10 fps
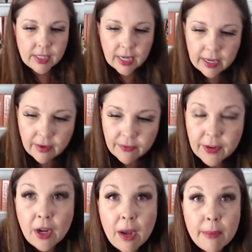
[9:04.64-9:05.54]
he has
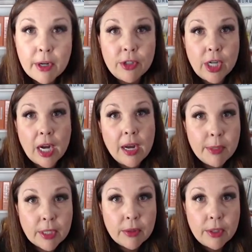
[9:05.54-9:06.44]
done a phenomenal
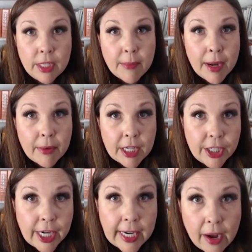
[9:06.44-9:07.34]
job. So you
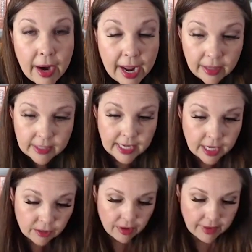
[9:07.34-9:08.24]
might want to check out
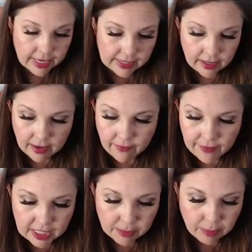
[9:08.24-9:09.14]
Alex Hendren
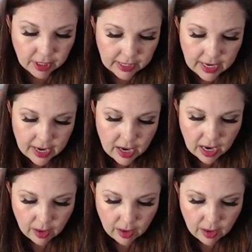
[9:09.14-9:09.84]
Racing on Facebook.